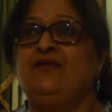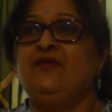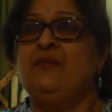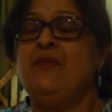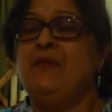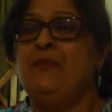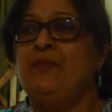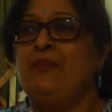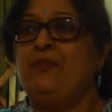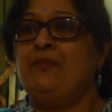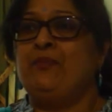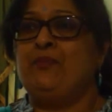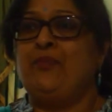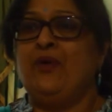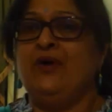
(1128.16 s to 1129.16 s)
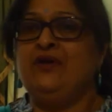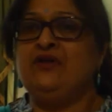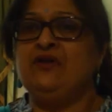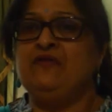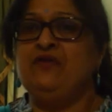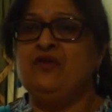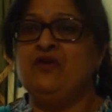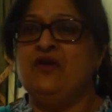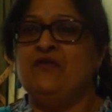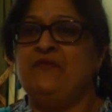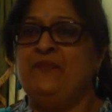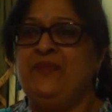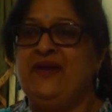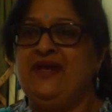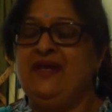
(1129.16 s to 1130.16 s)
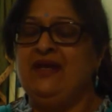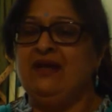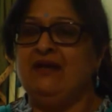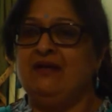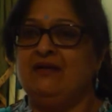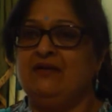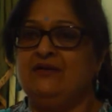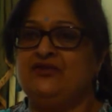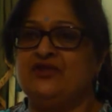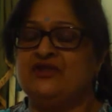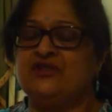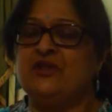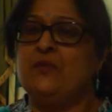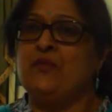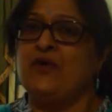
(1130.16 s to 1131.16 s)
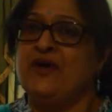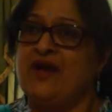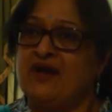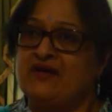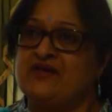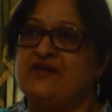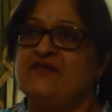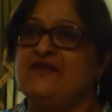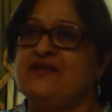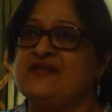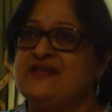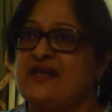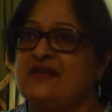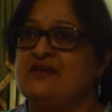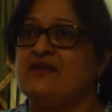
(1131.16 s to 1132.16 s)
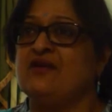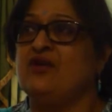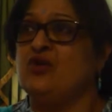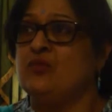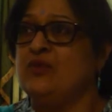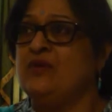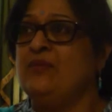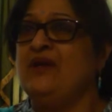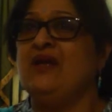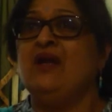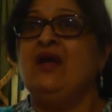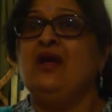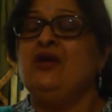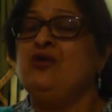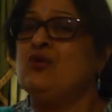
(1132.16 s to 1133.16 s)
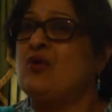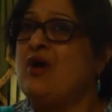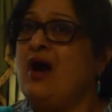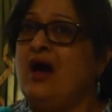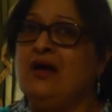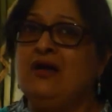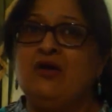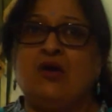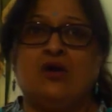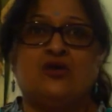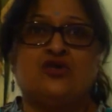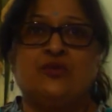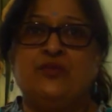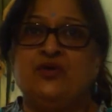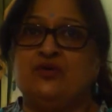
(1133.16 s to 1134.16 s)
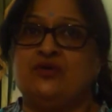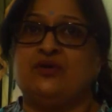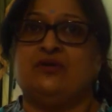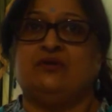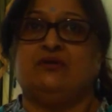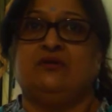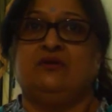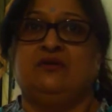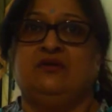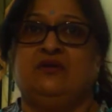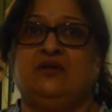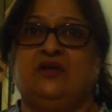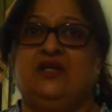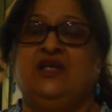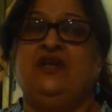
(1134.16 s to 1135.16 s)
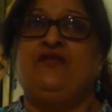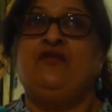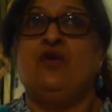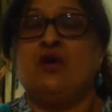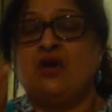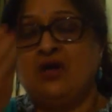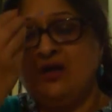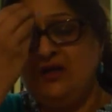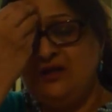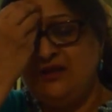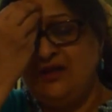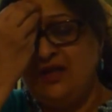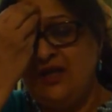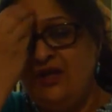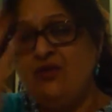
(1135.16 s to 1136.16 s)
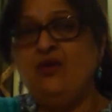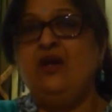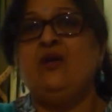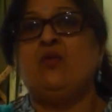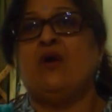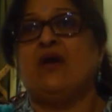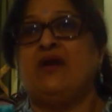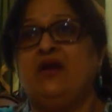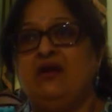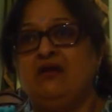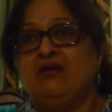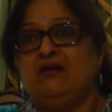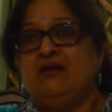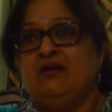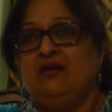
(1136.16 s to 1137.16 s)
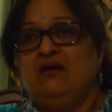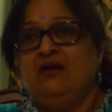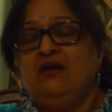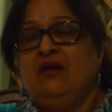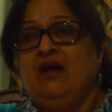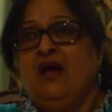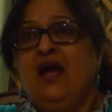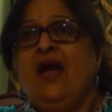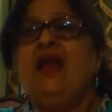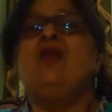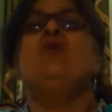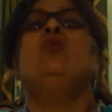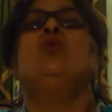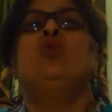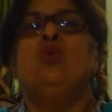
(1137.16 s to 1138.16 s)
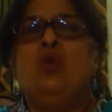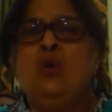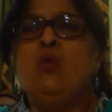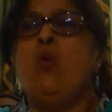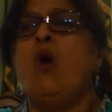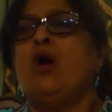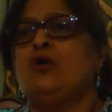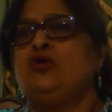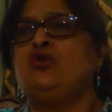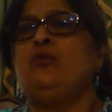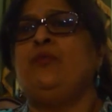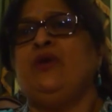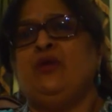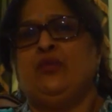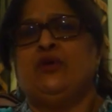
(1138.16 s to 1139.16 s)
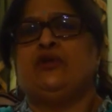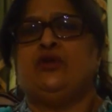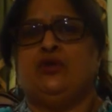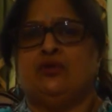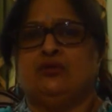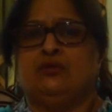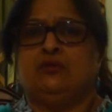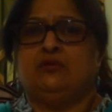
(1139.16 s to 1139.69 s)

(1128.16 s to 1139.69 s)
from a point of view of being just a productive and centered human being. You can't contribute if you're continually worried. And who'll want to be with you?